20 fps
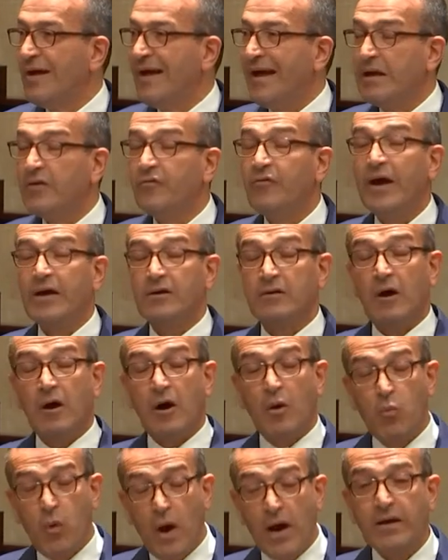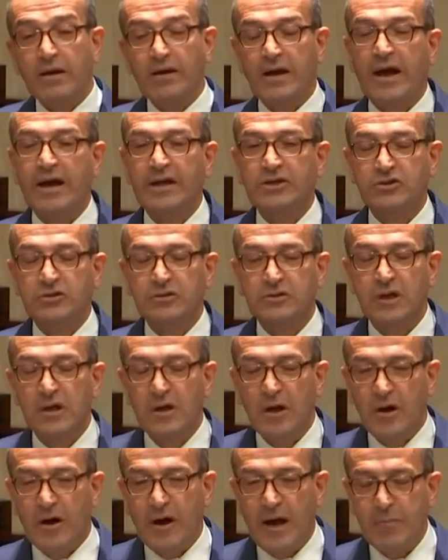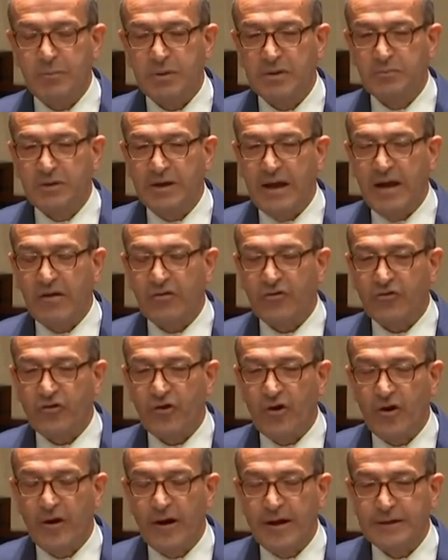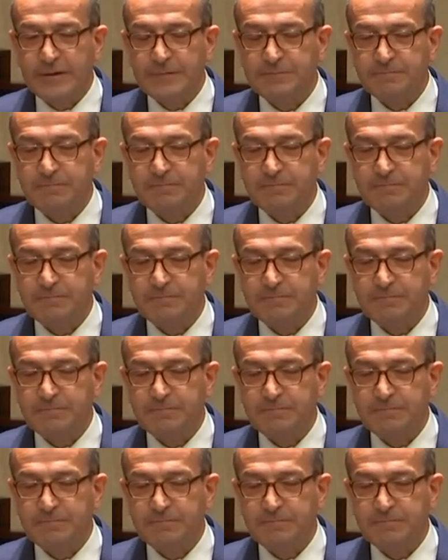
And in fact, on one occasion, I happened to be outside